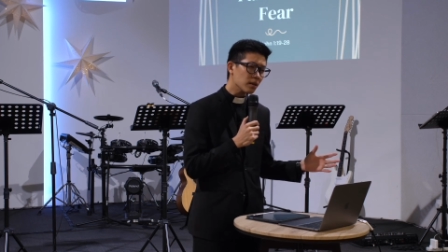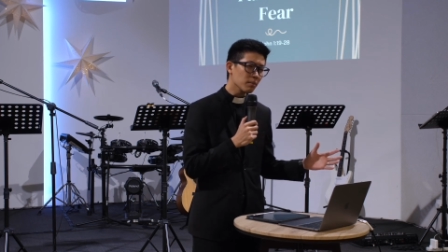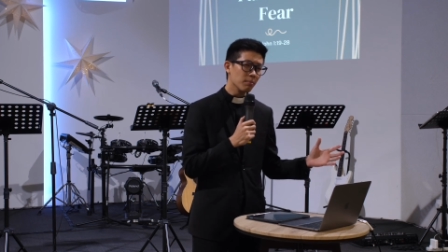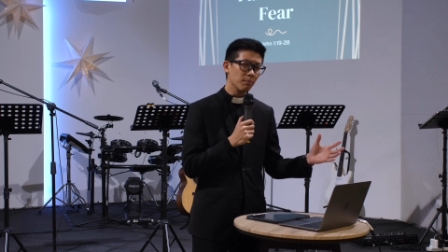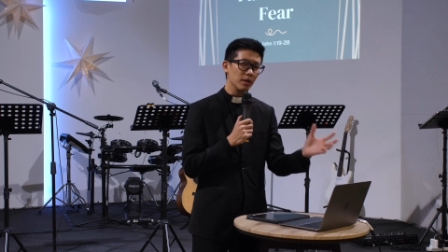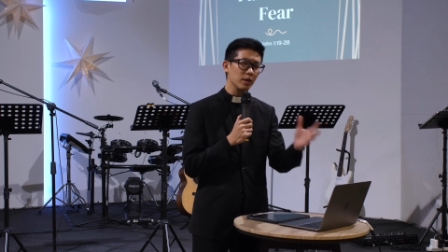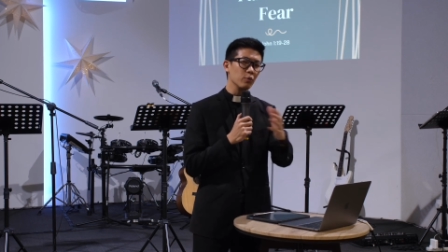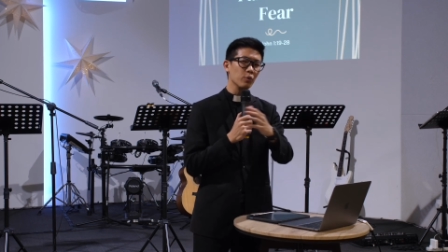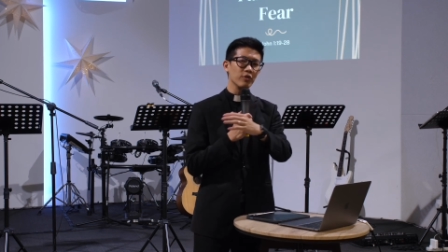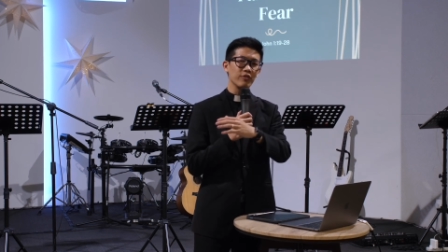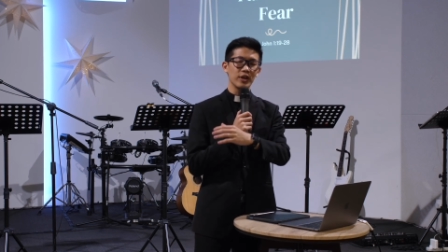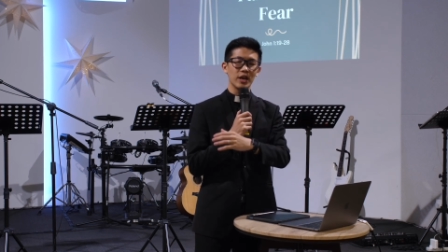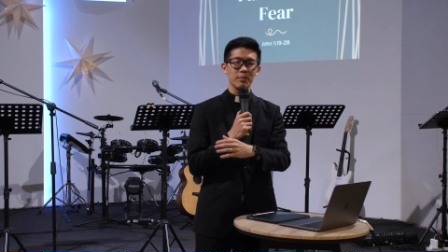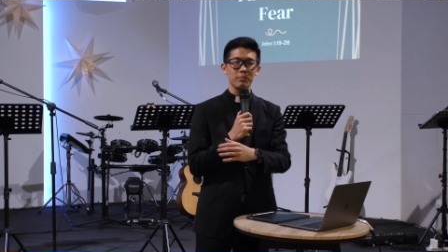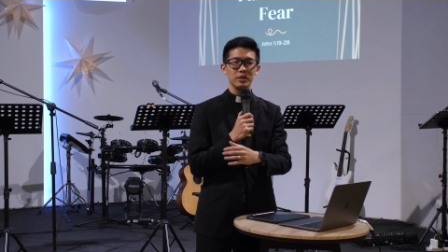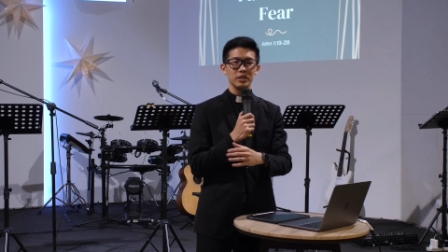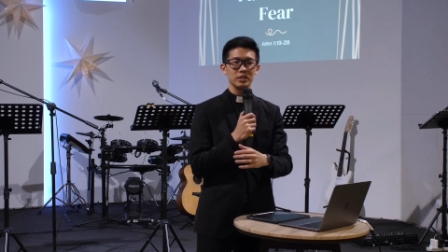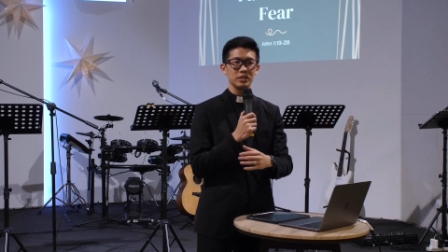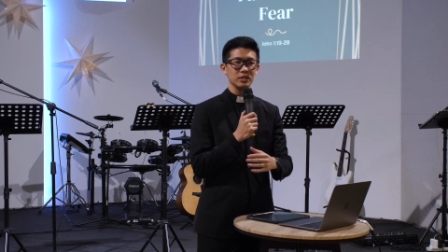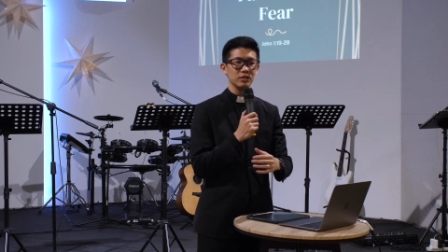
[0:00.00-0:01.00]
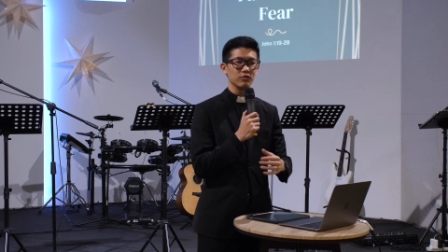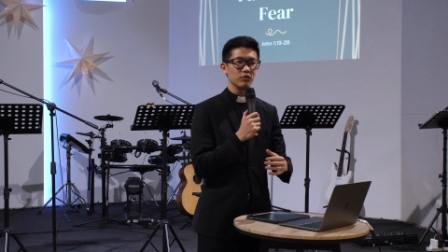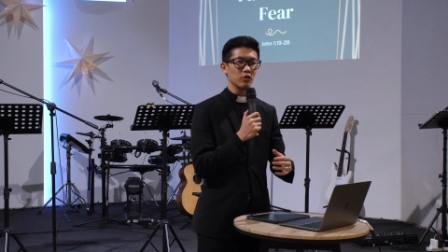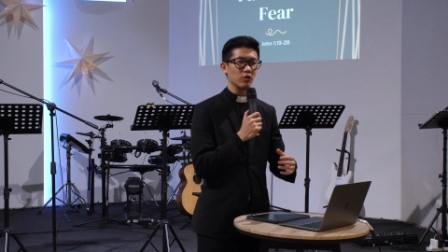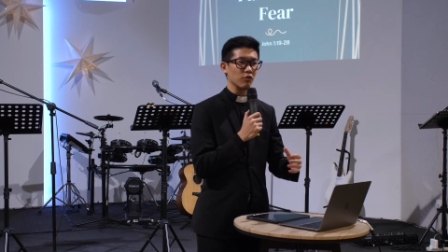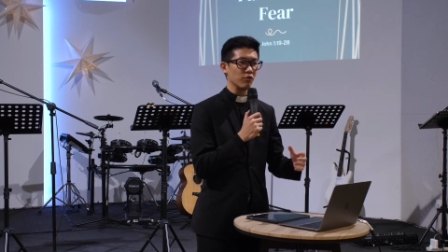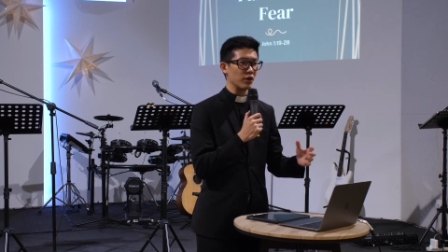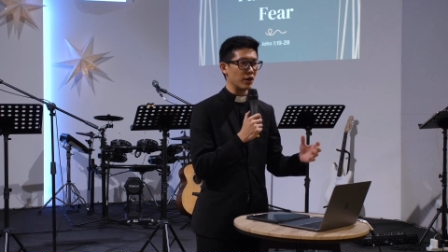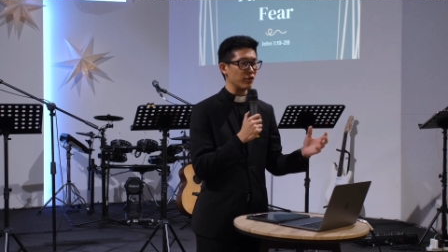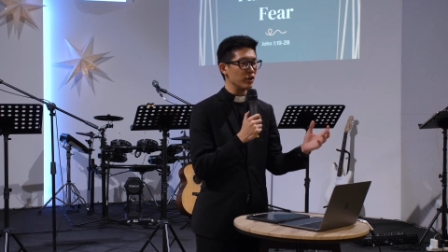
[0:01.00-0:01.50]
with MEC
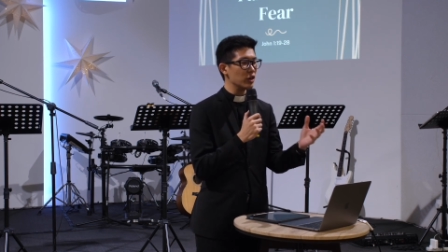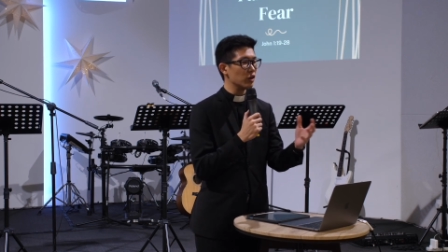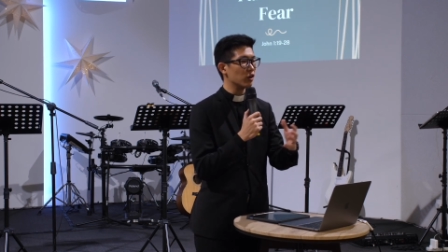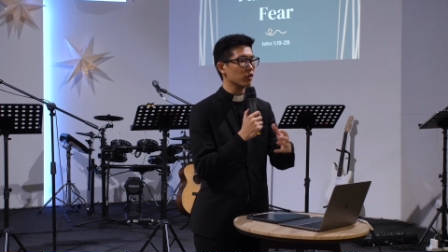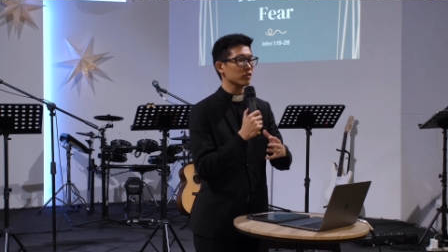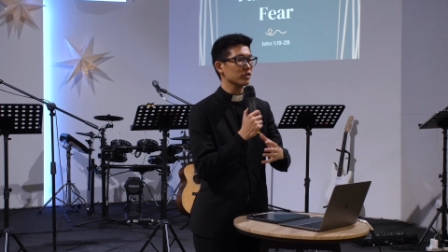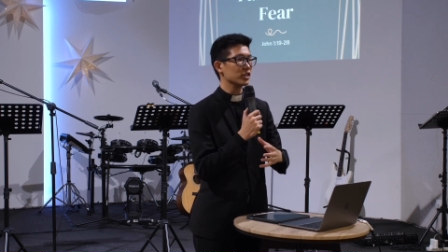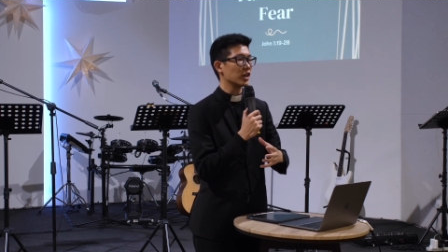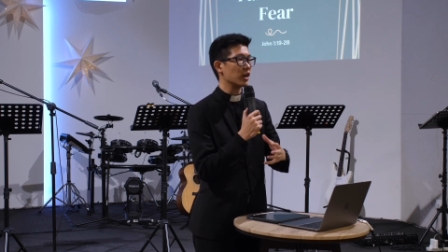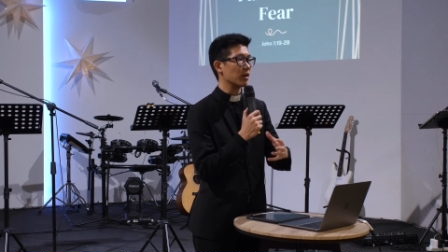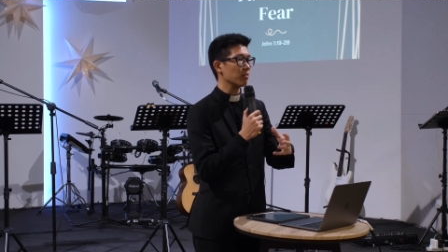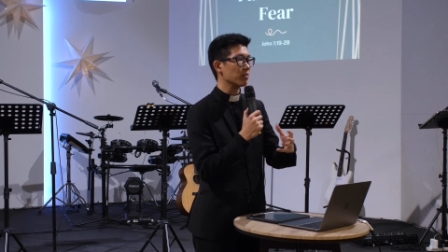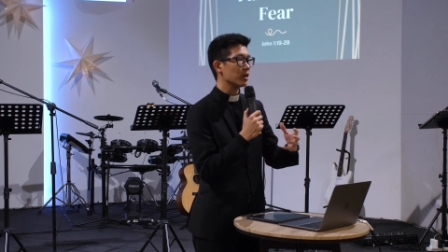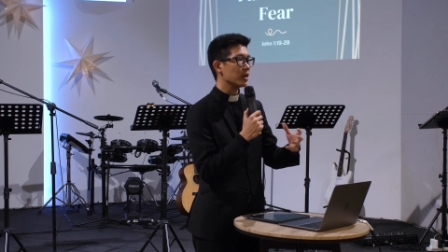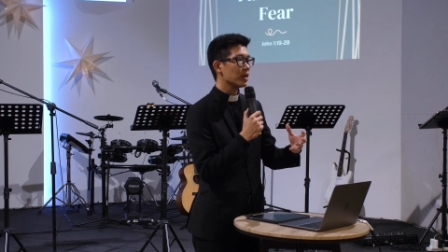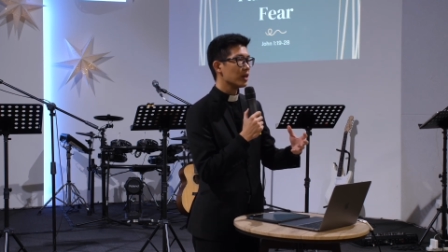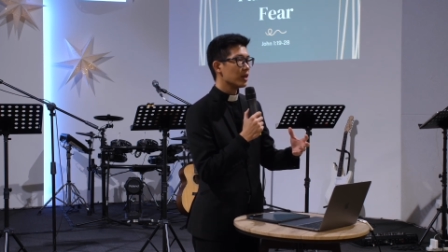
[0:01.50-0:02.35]
for a very long time.